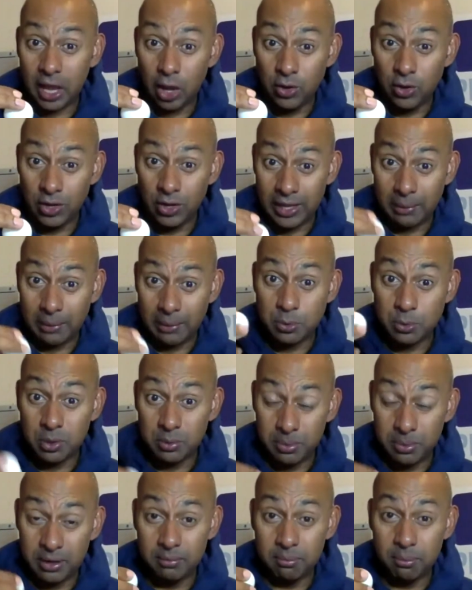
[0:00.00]
only comes with
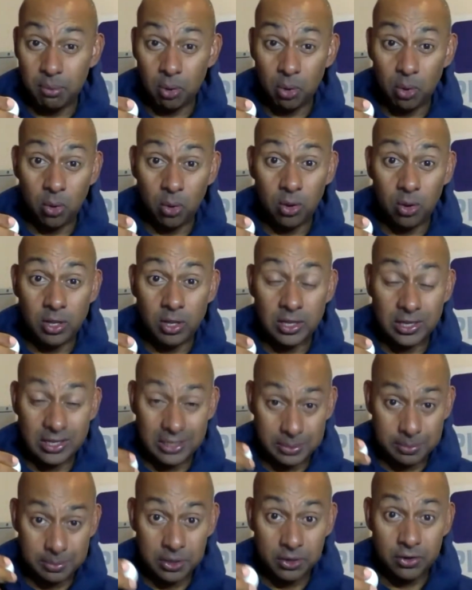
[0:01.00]
a bit more
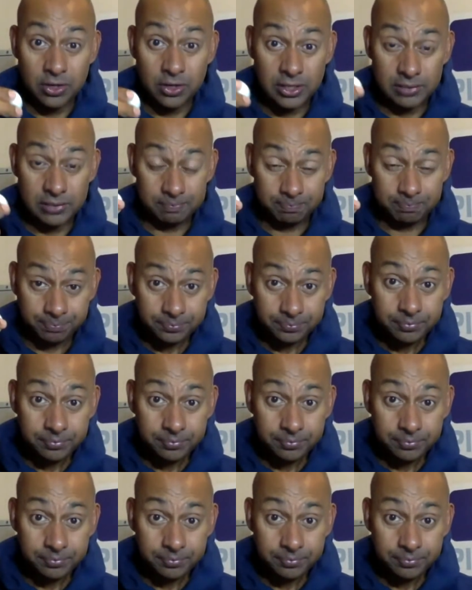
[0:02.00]
experience